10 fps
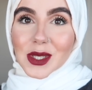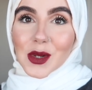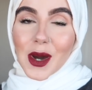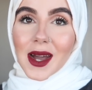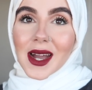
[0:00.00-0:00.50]

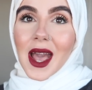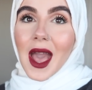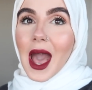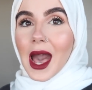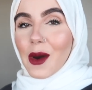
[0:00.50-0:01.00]
She's in
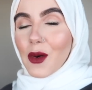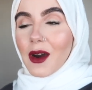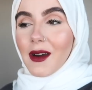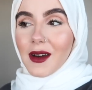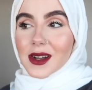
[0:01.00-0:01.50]
love. Our
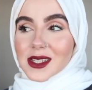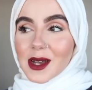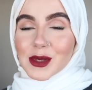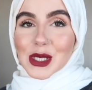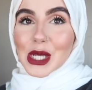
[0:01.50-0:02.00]
heart. All
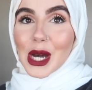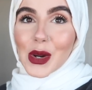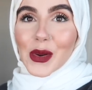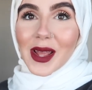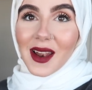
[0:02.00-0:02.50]
I'm over
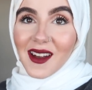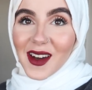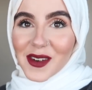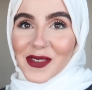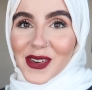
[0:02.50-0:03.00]
so again. In
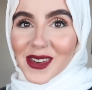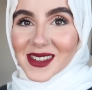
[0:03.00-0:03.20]
love. I feel